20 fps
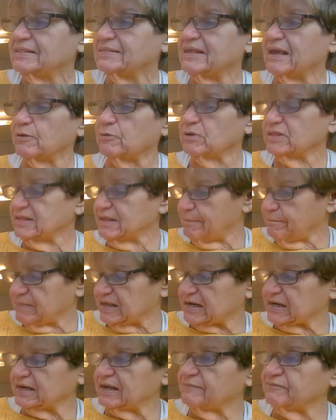There in the
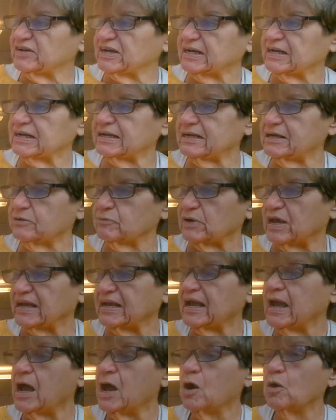middle of a
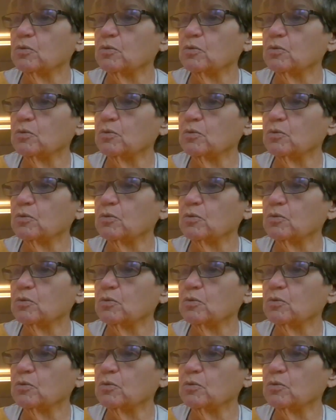clearing